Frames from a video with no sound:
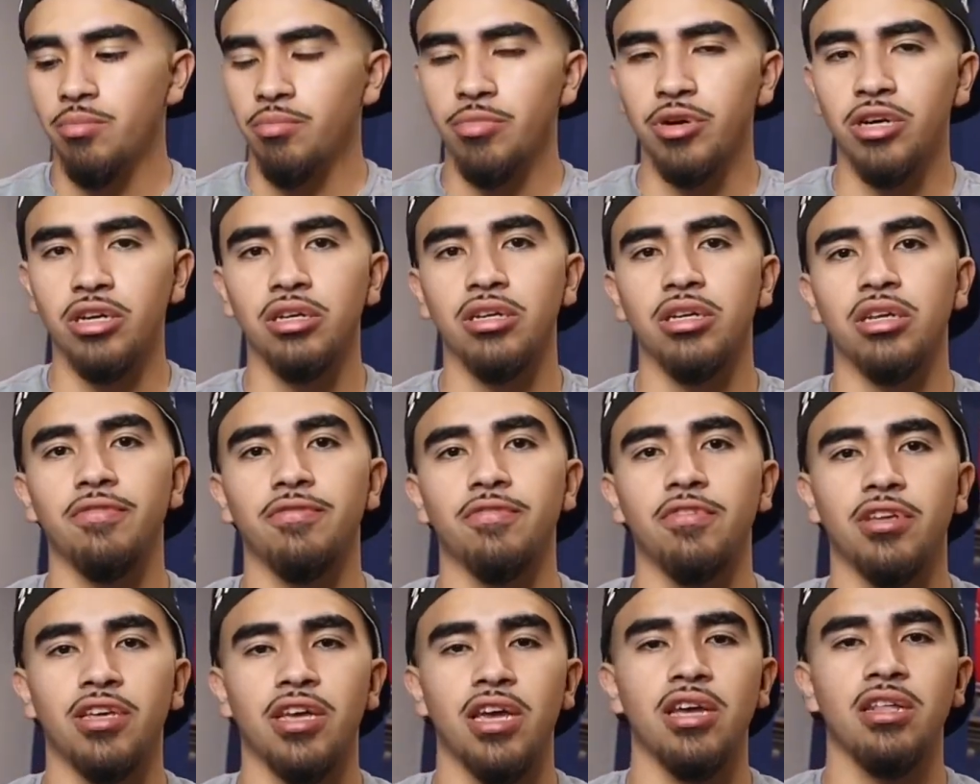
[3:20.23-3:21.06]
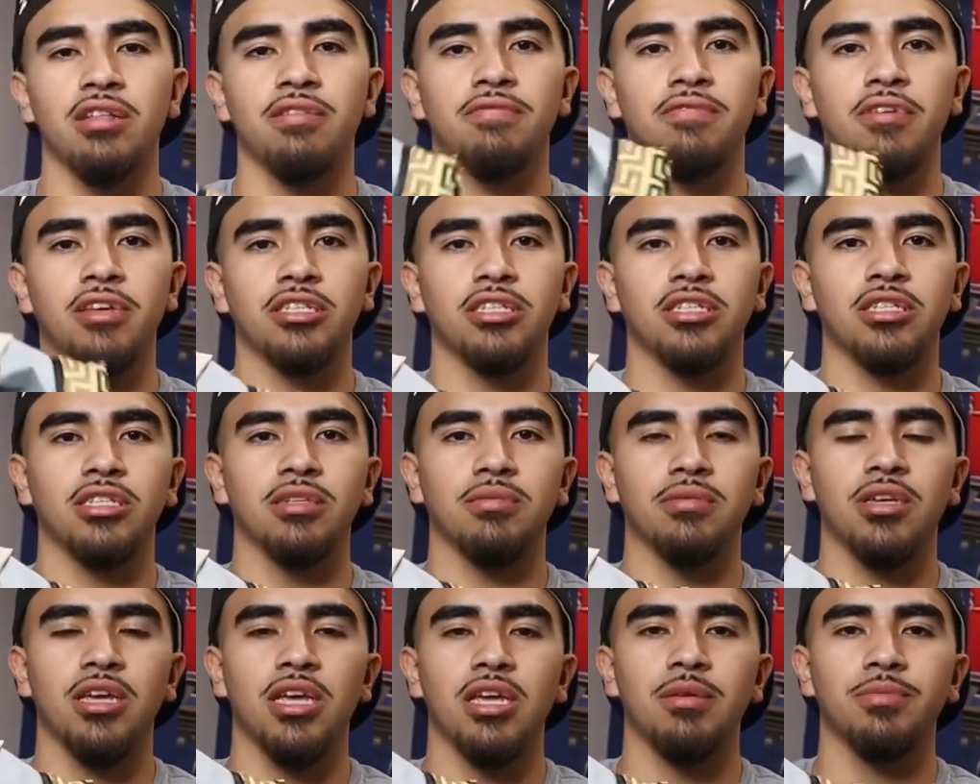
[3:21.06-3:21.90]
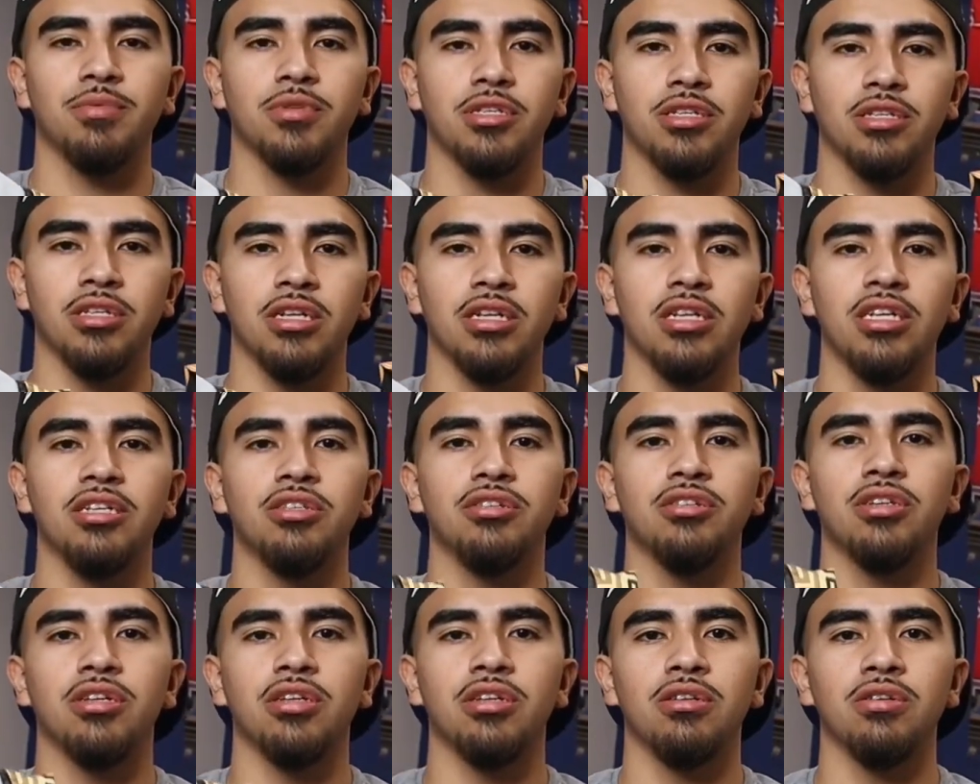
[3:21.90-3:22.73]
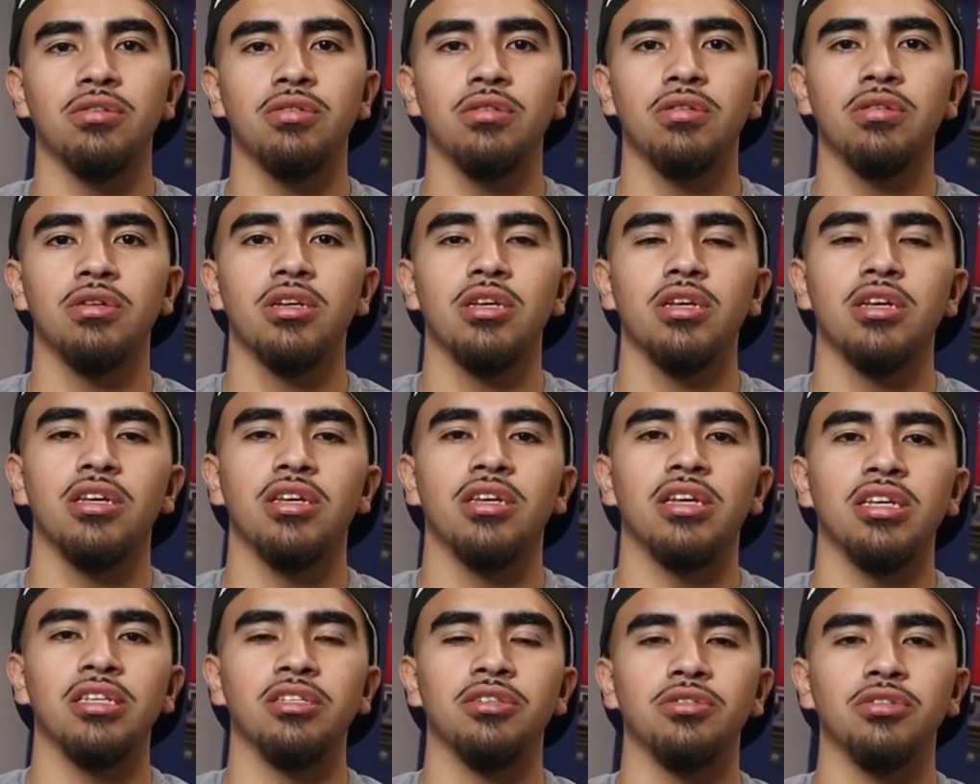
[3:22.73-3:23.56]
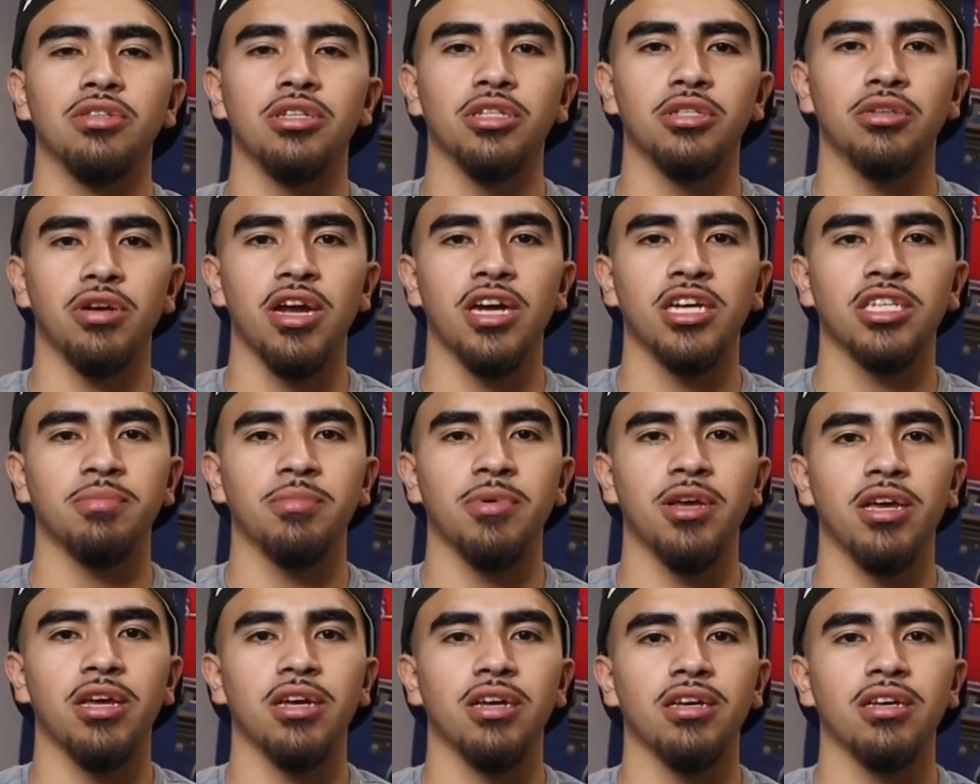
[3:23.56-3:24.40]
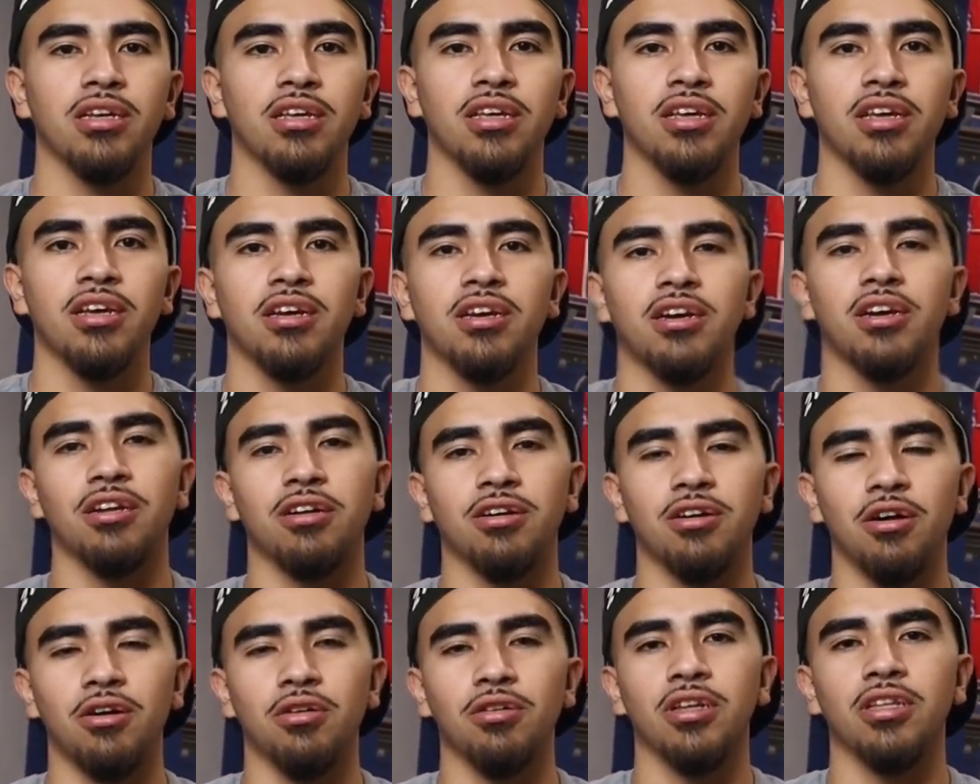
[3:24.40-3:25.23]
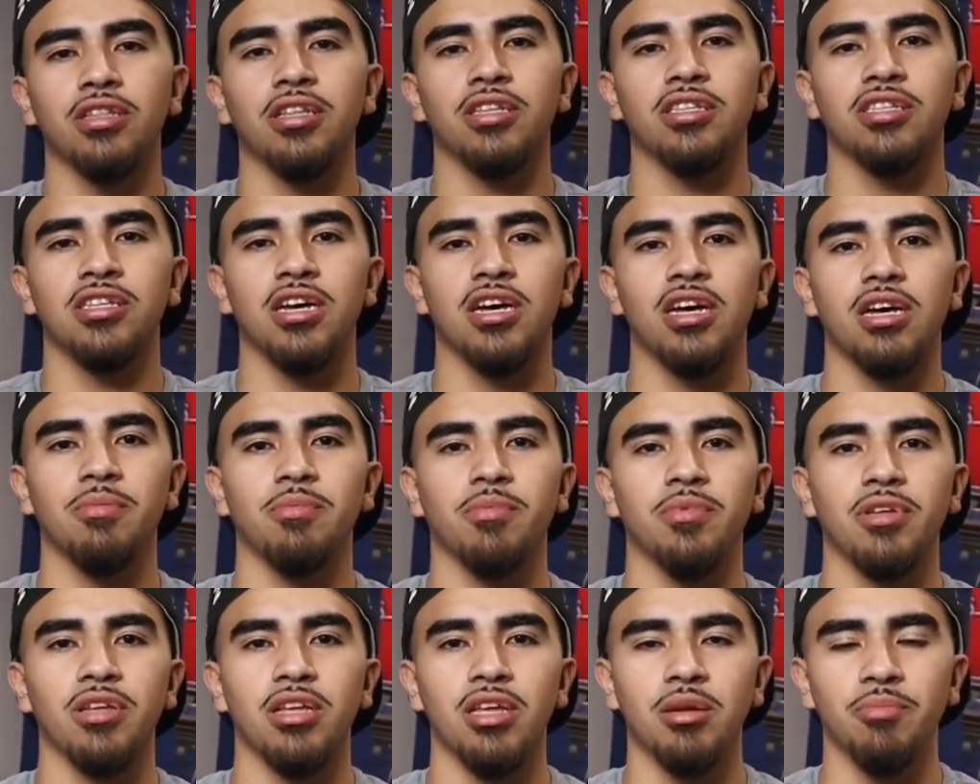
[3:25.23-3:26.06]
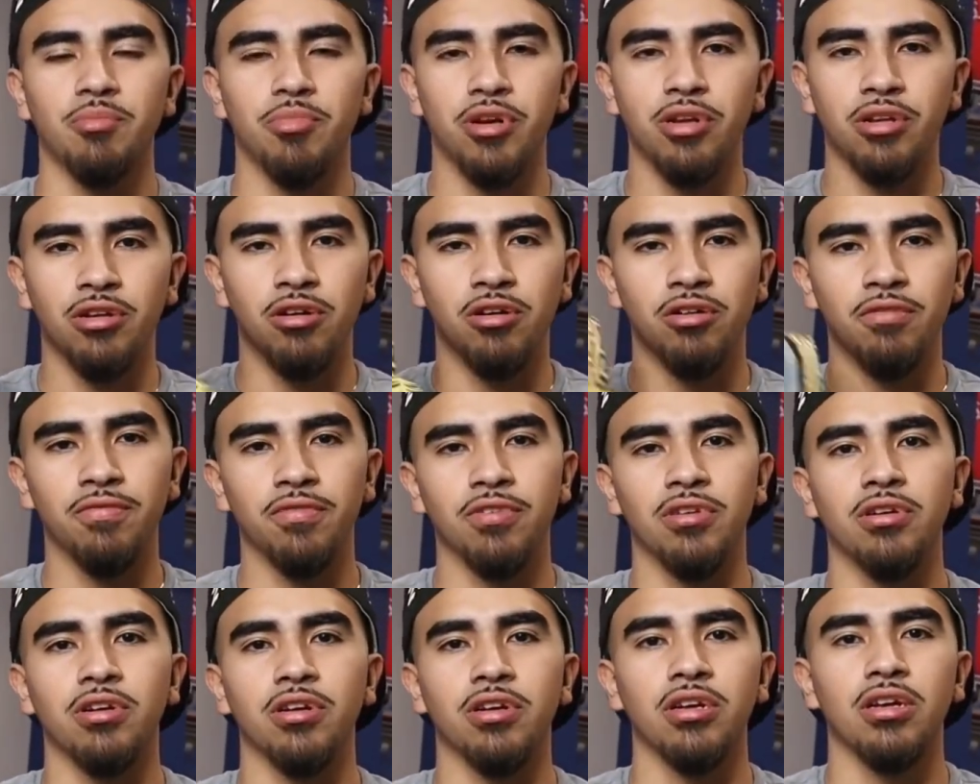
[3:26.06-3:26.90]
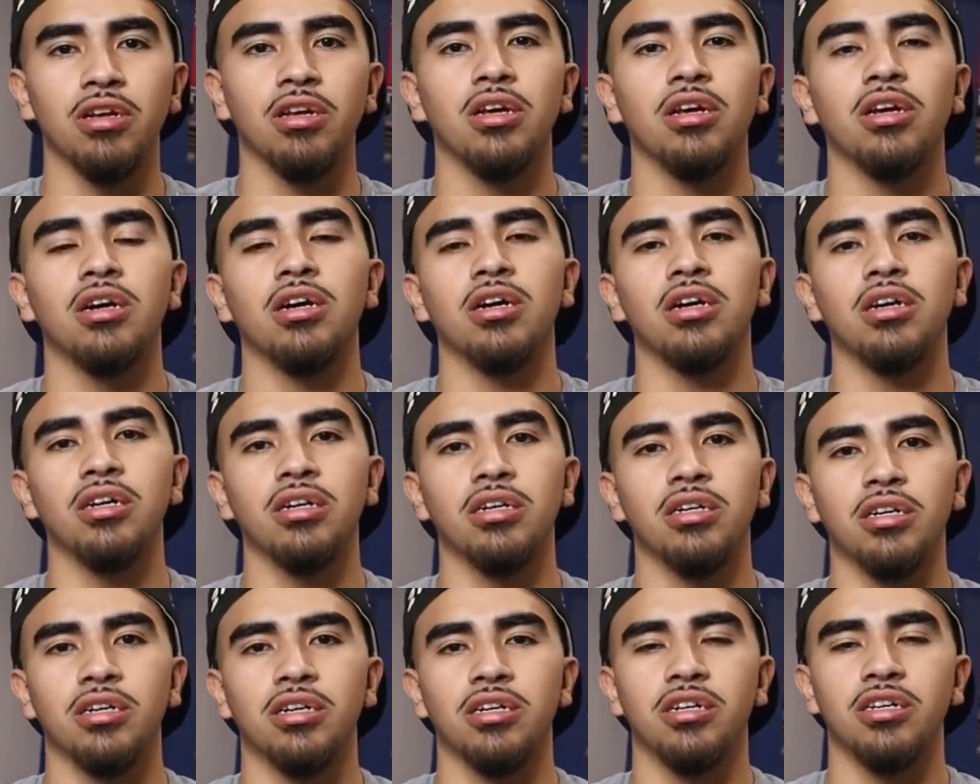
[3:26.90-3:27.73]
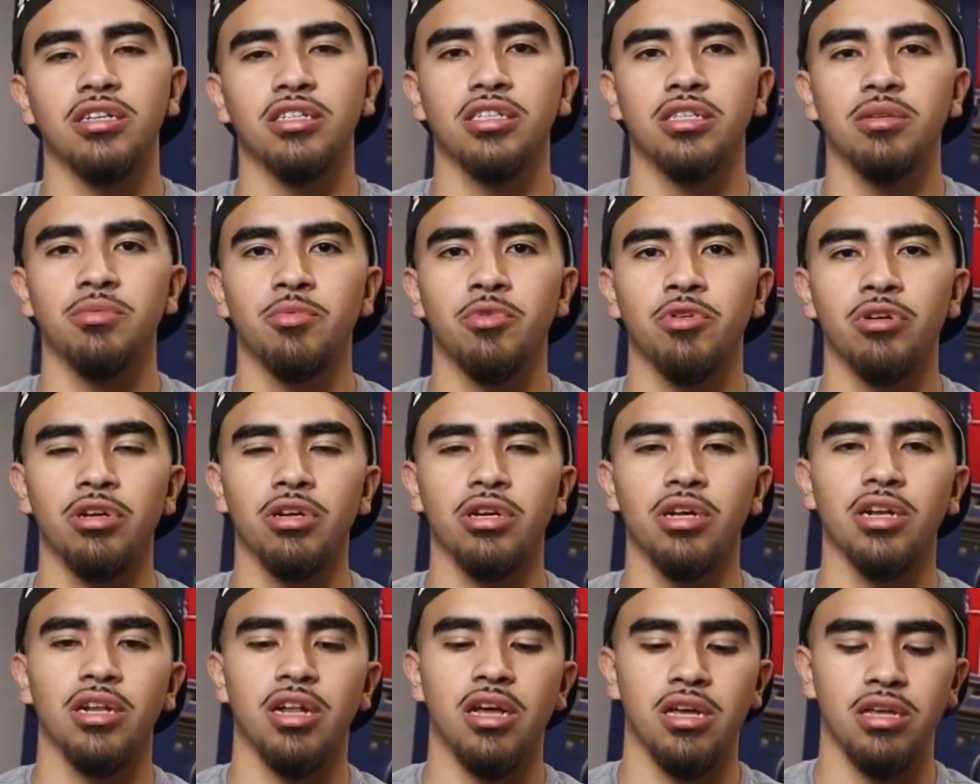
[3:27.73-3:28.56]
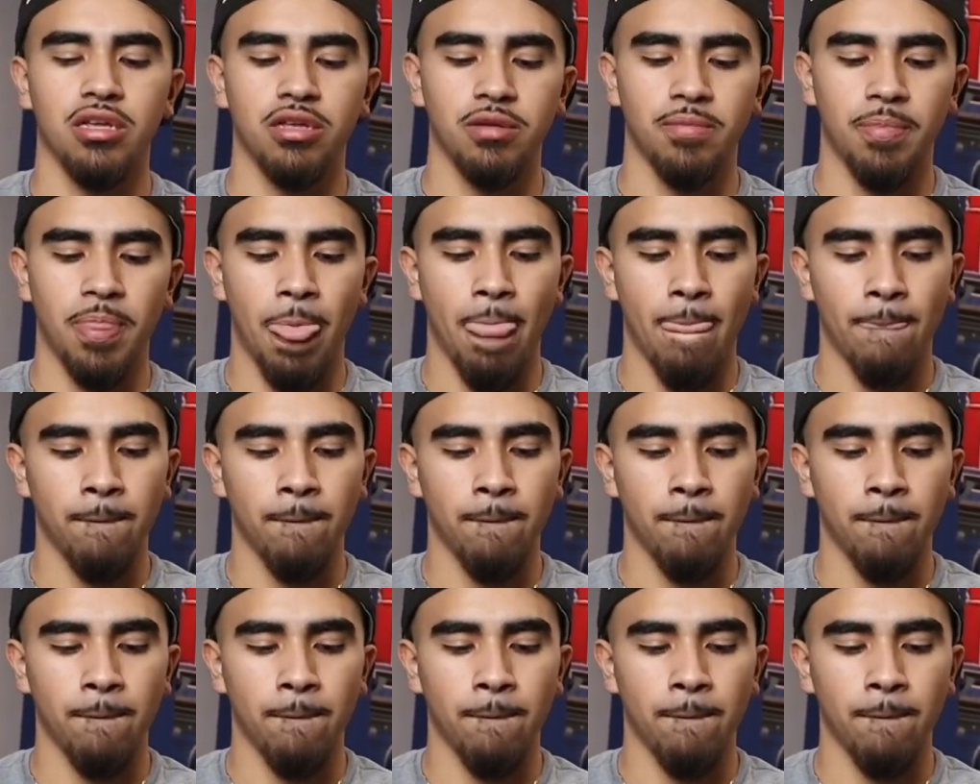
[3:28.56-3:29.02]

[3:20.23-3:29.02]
But if you can't invest in some capes, the least you could do is use a trash bag. Cut a hole at the top and put it over your customer or your client,